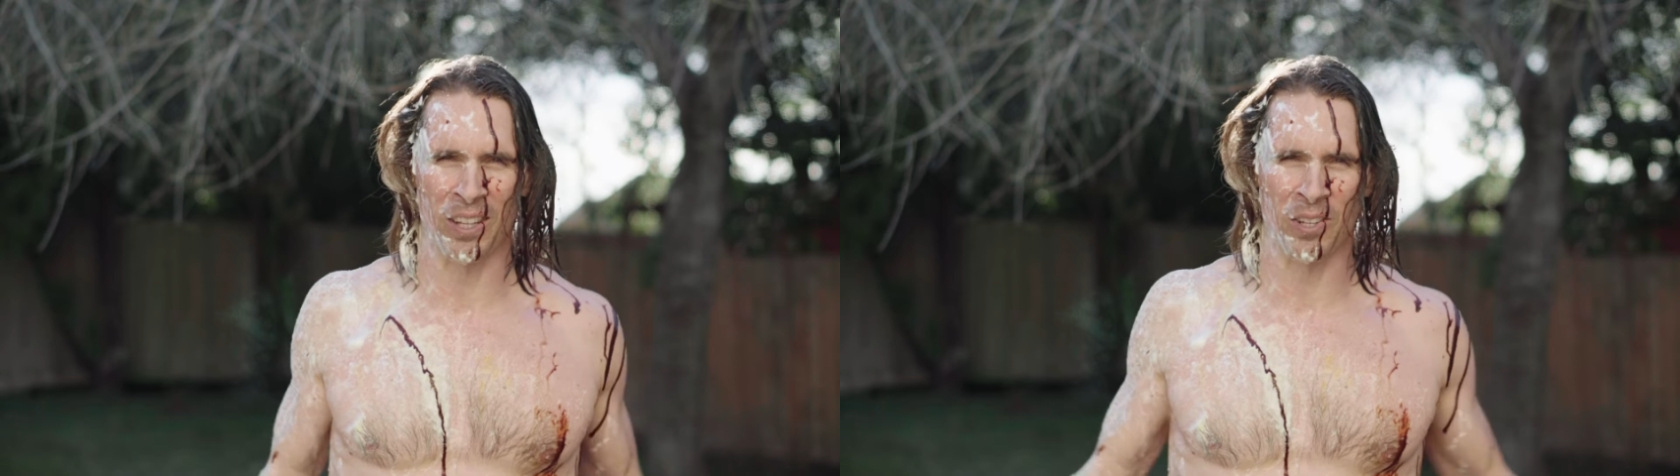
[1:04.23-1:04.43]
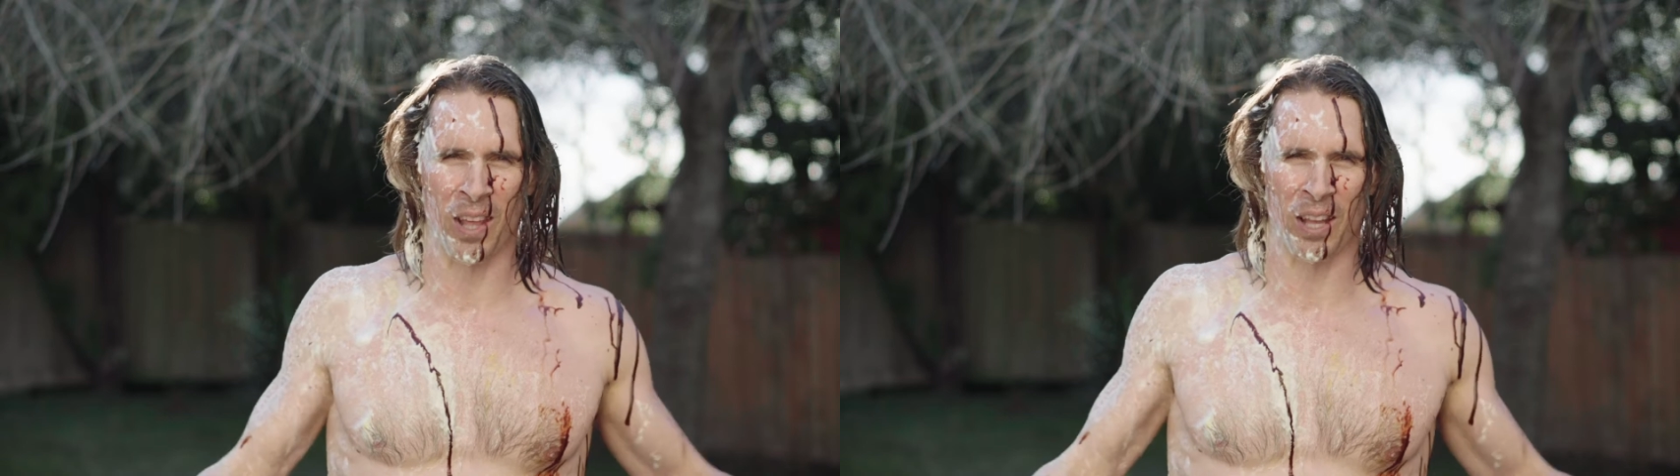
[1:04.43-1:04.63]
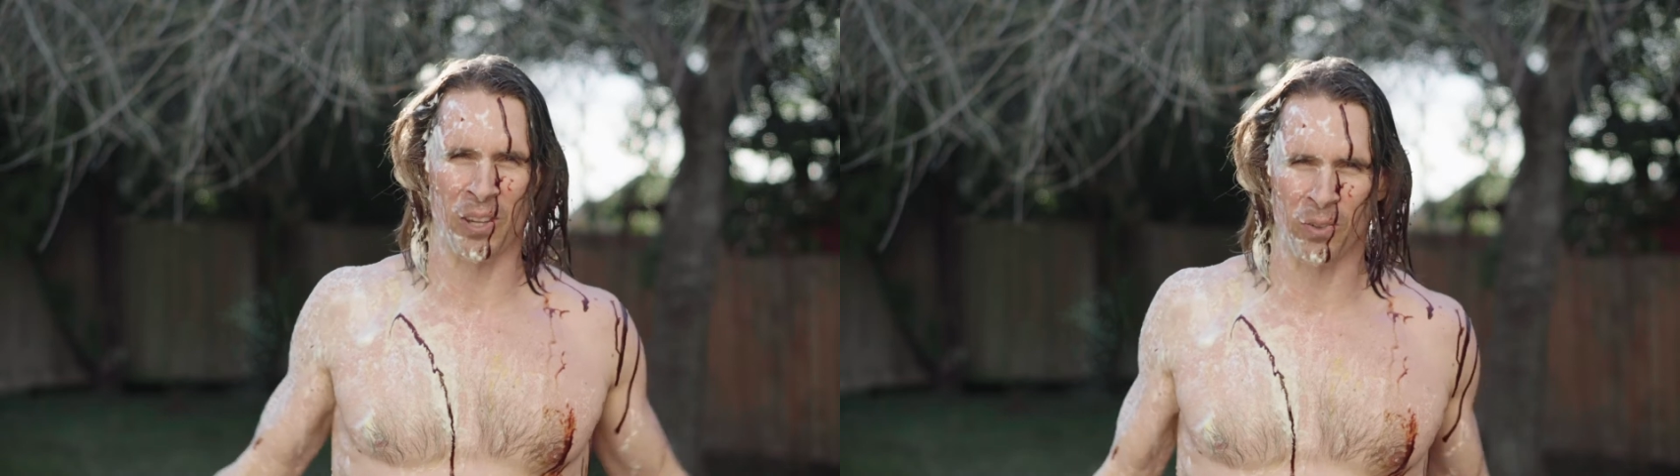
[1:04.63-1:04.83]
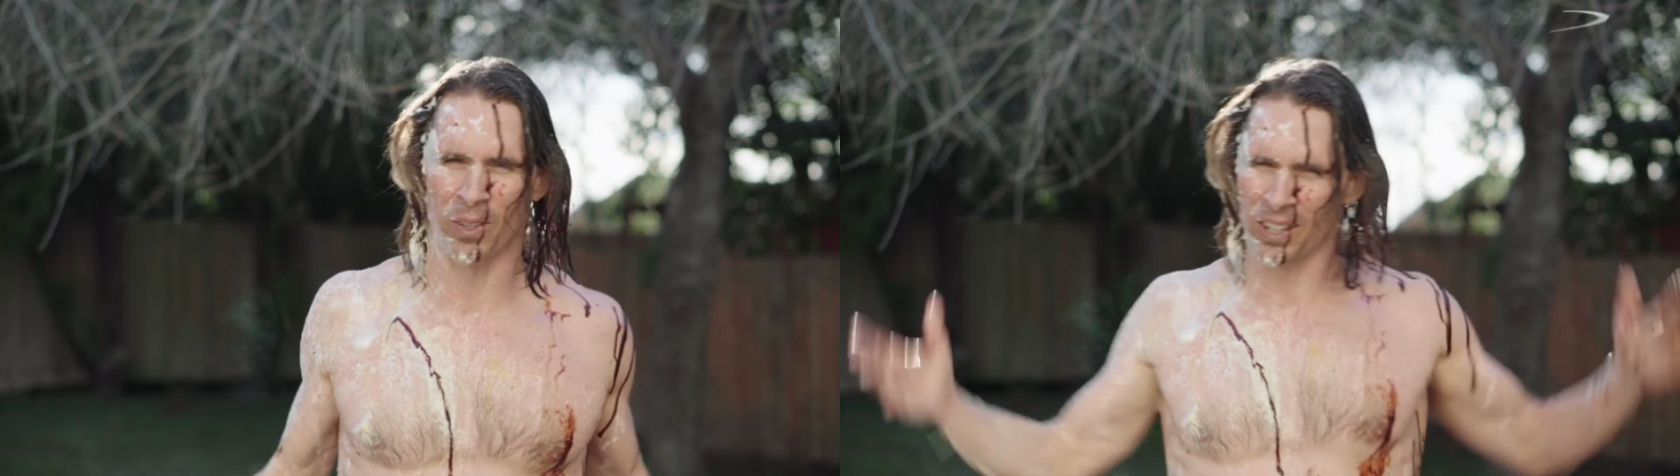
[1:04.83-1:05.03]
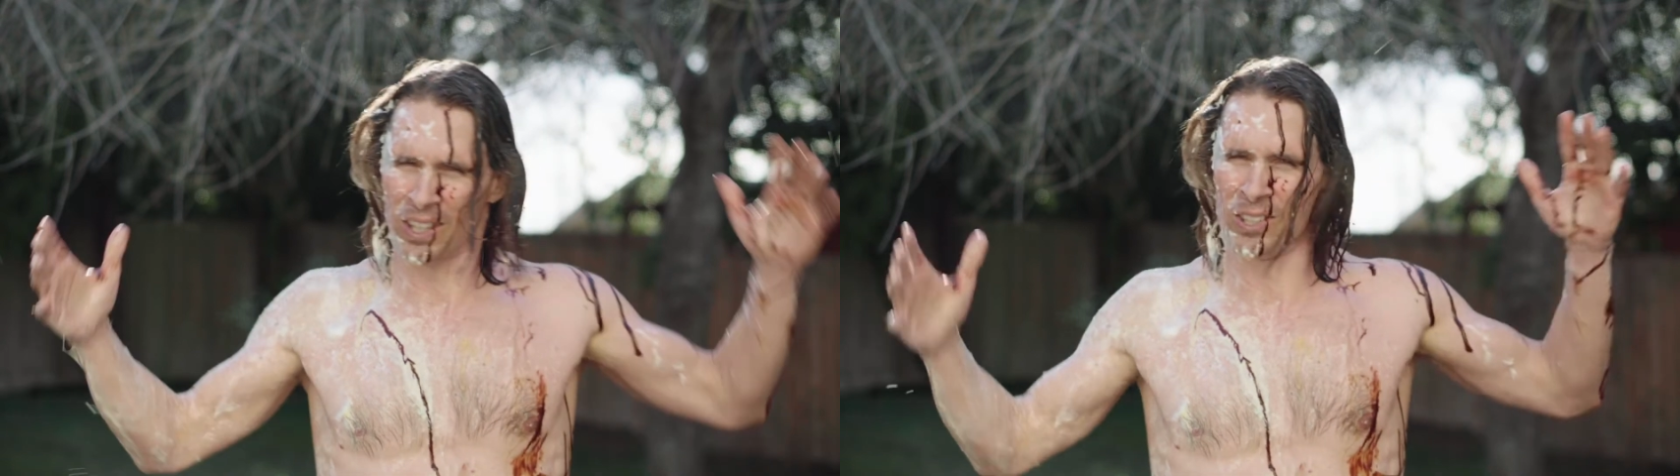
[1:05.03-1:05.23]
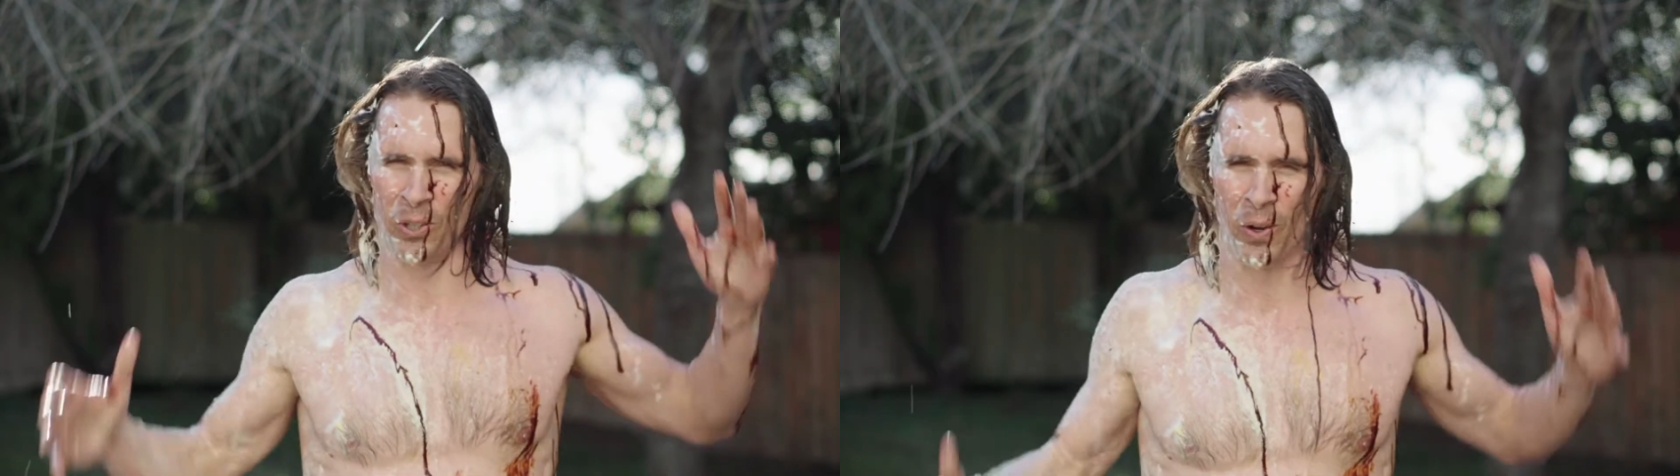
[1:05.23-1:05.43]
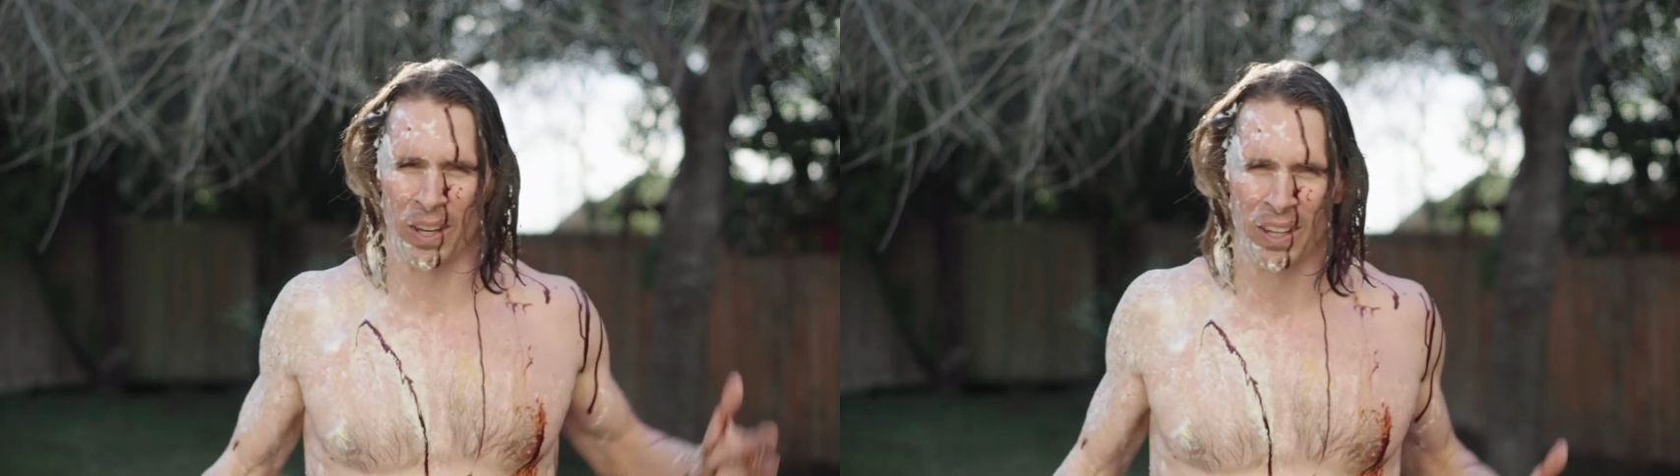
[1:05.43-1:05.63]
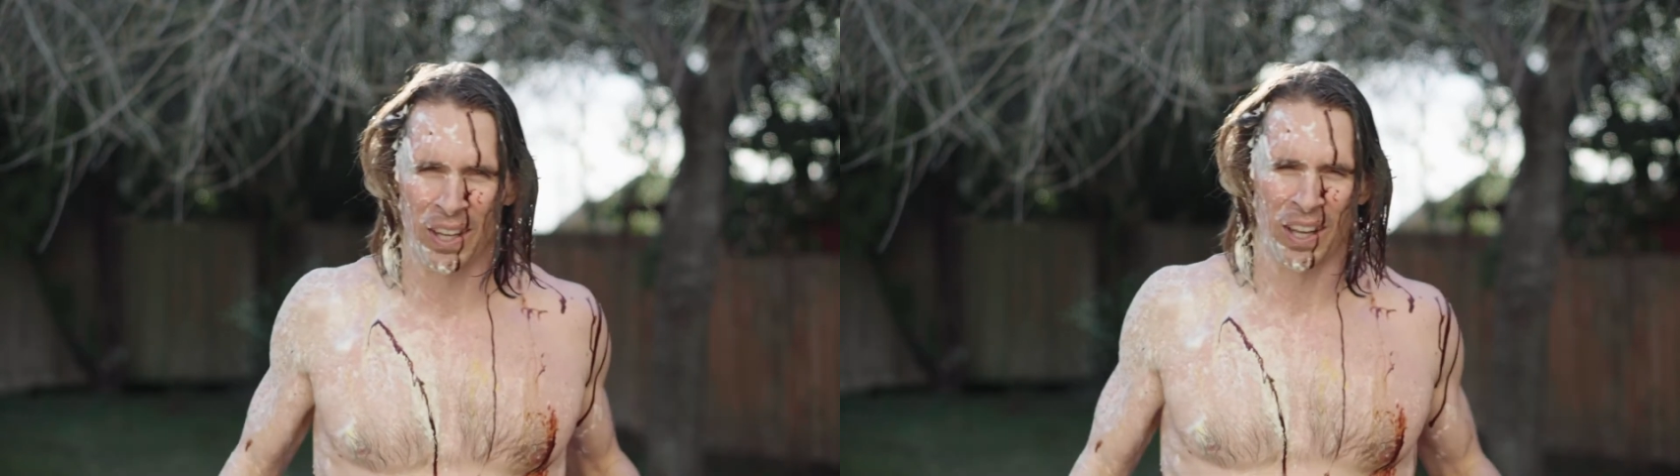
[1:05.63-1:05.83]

that you really enjoy.